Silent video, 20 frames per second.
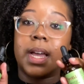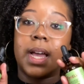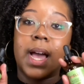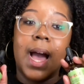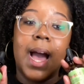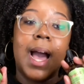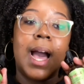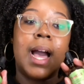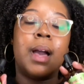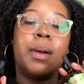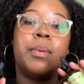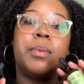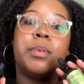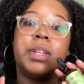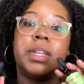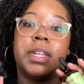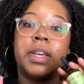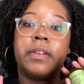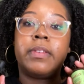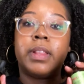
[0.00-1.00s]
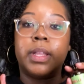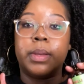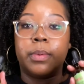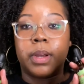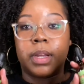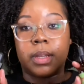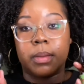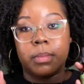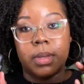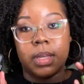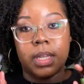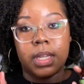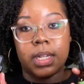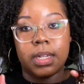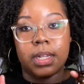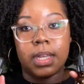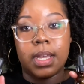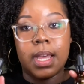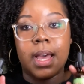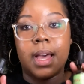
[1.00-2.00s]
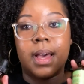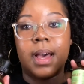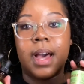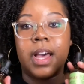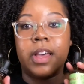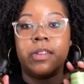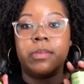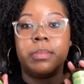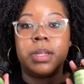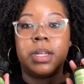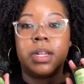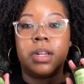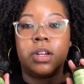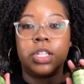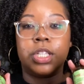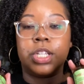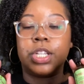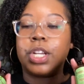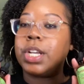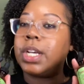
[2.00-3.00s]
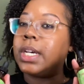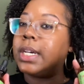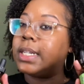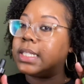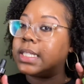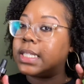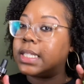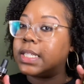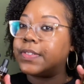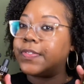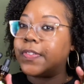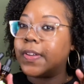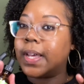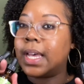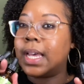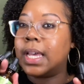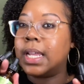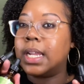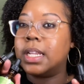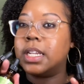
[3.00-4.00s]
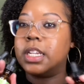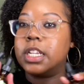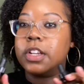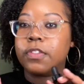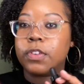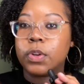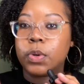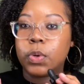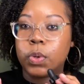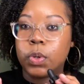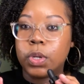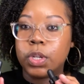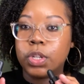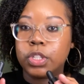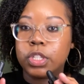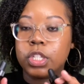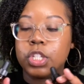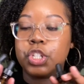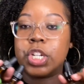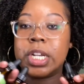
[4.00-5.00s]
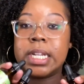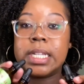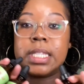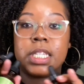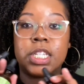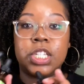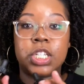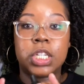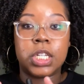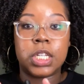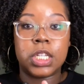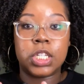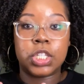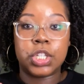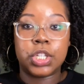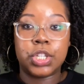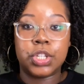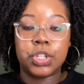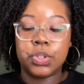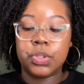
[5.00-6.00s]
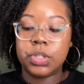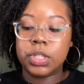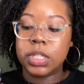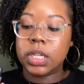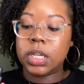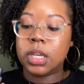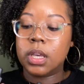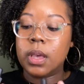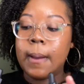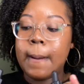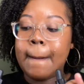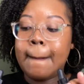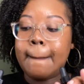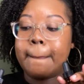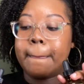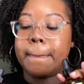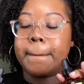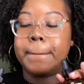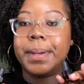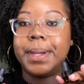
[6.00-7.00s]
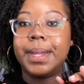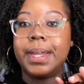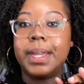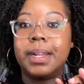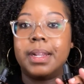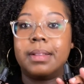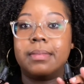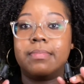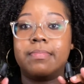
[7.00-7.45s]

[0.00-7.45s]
I would definitely recommend. I have been on the hunt to find a different oil to transition into using, but